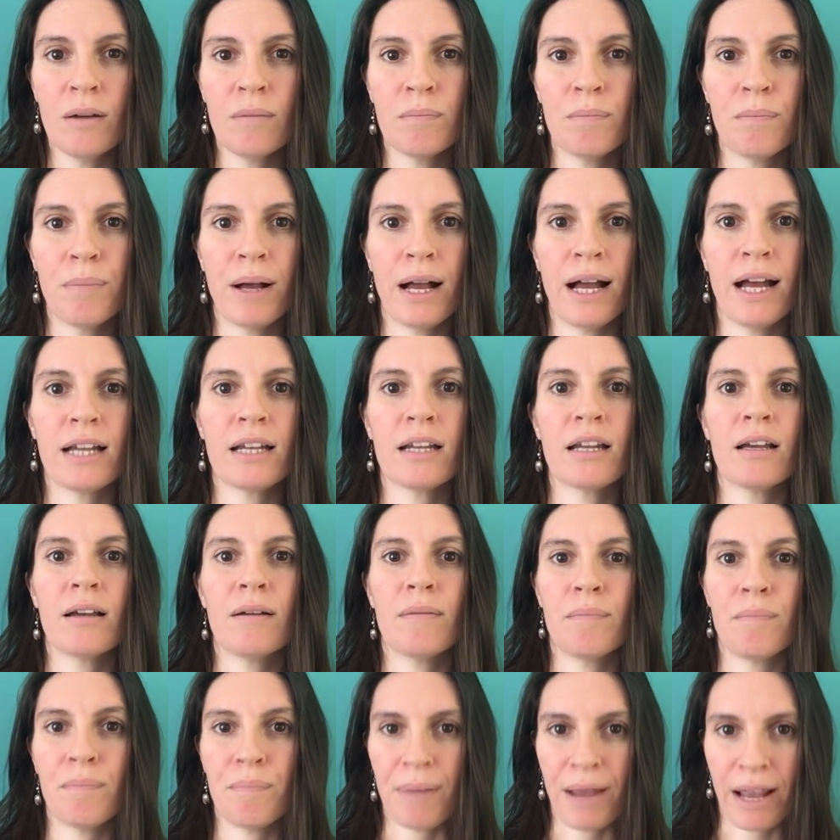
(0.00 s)
but
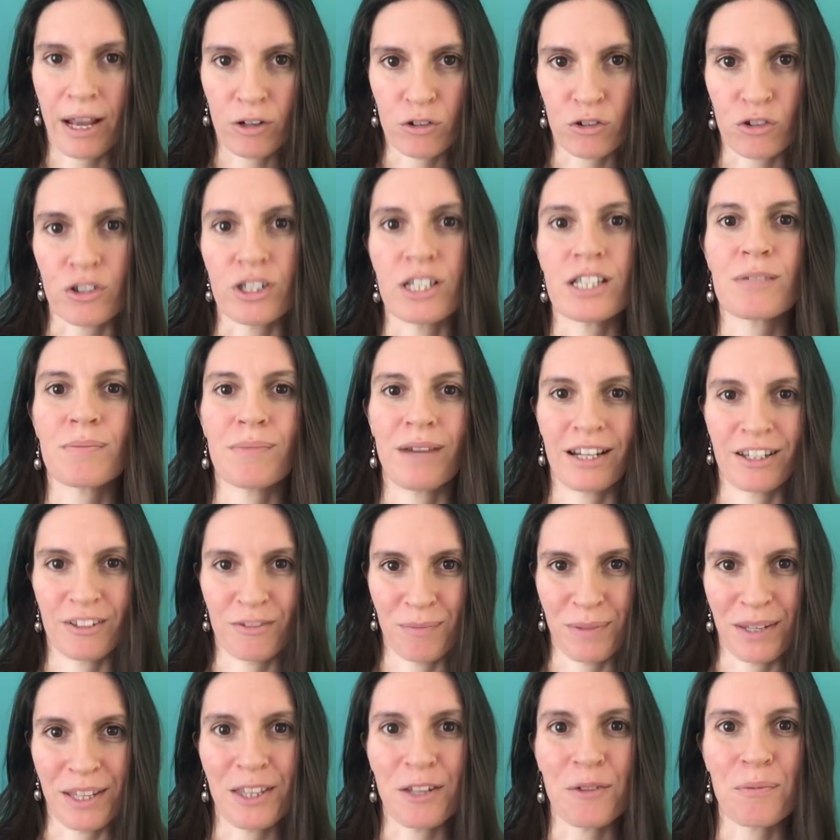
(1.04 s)
boundaries might
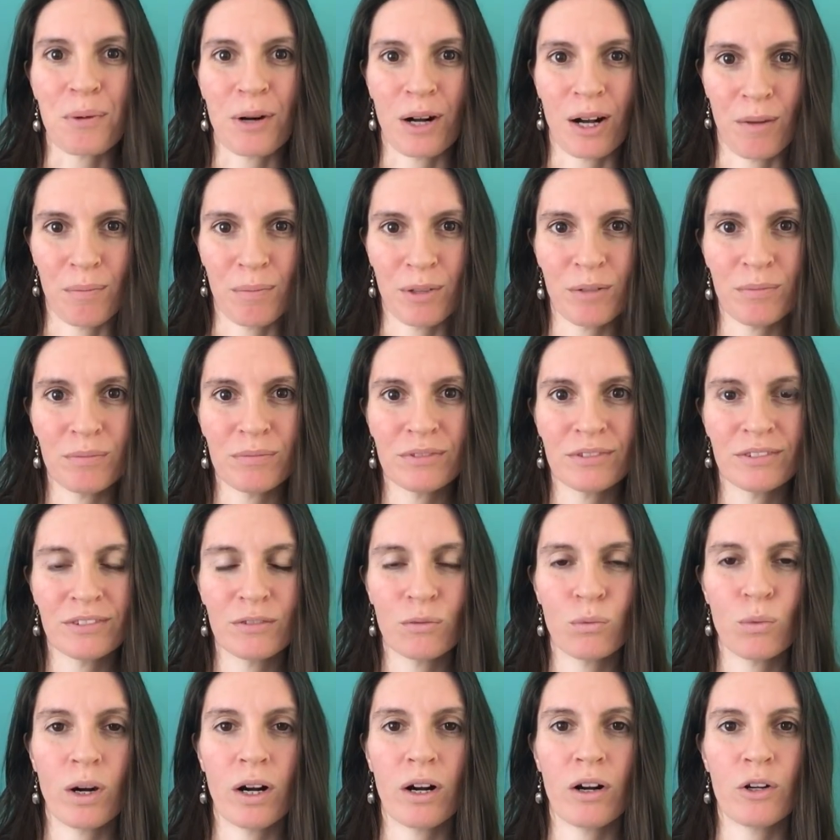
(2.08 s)
have been the problem,
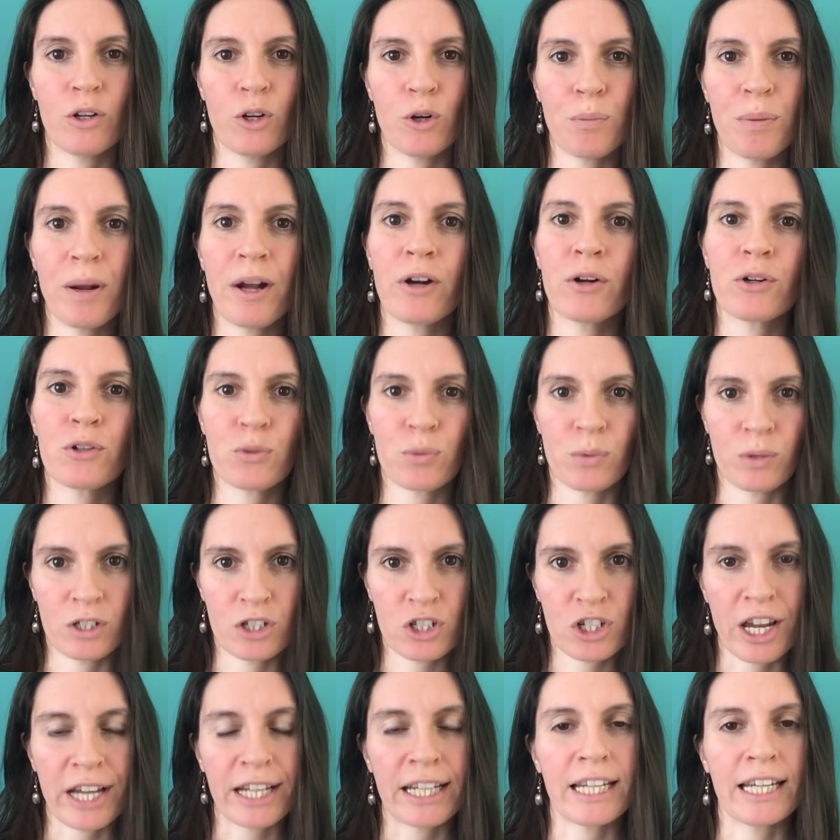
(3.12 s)
where your parents
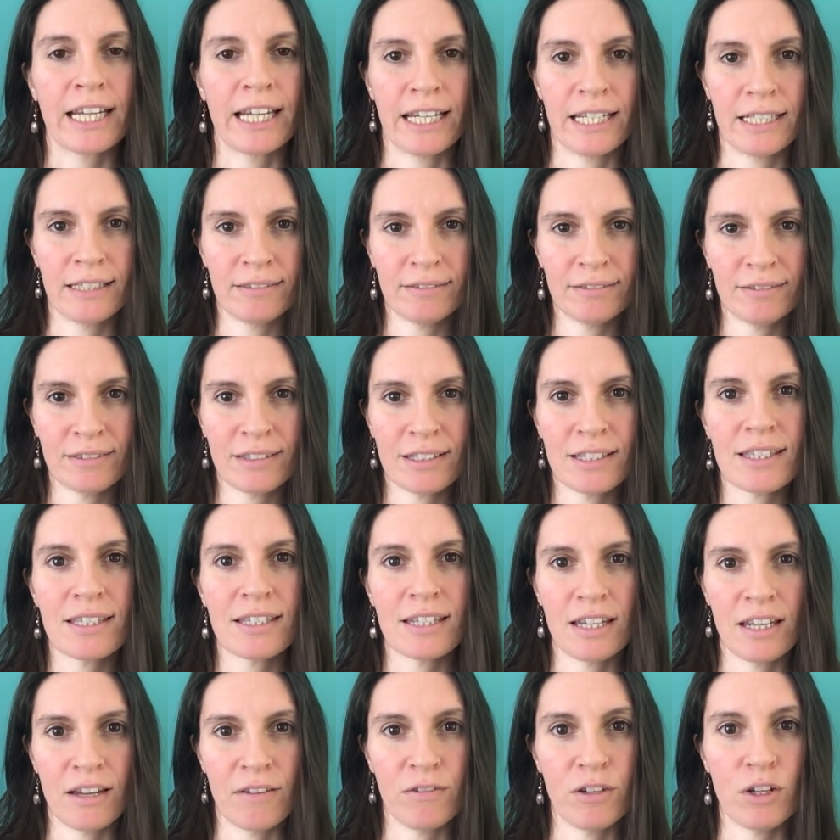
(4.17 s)
weren't checking in to
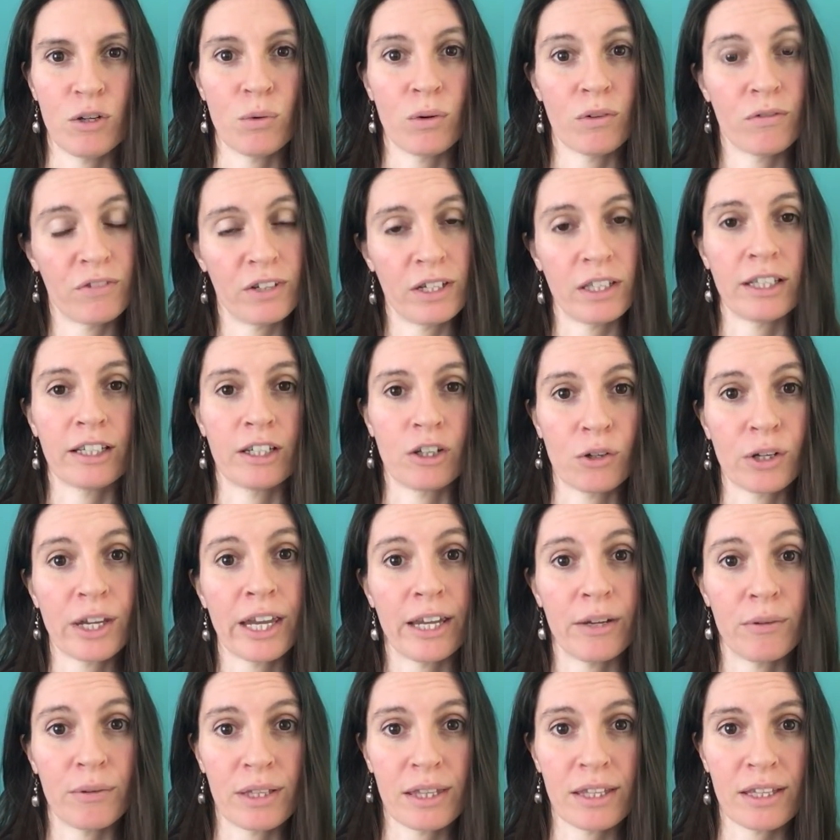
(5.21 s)
see if you were feeling
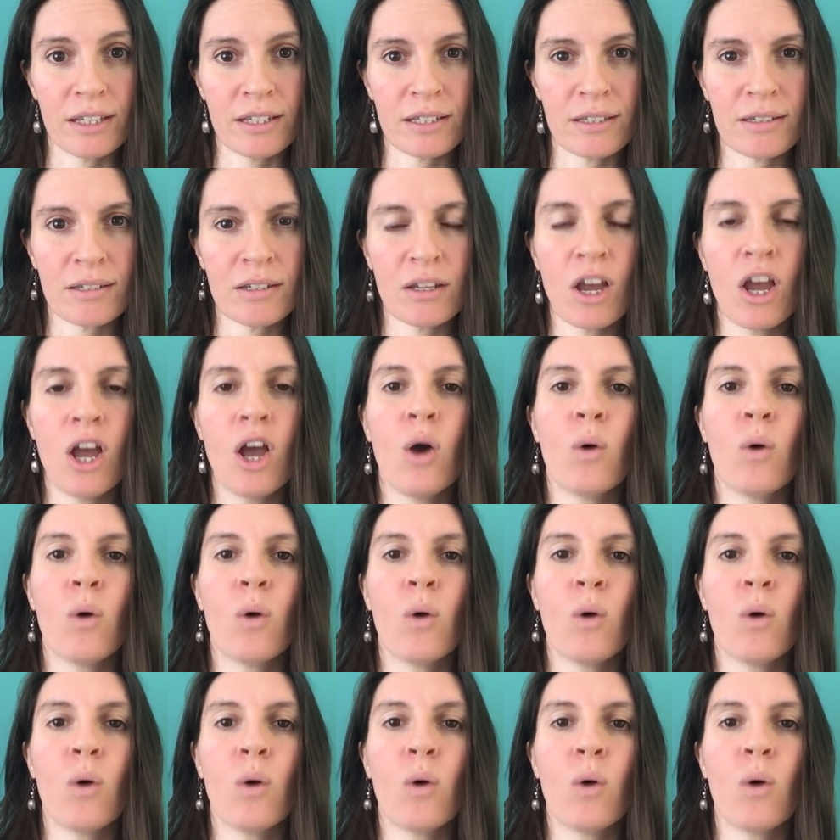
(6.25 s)
okay with this,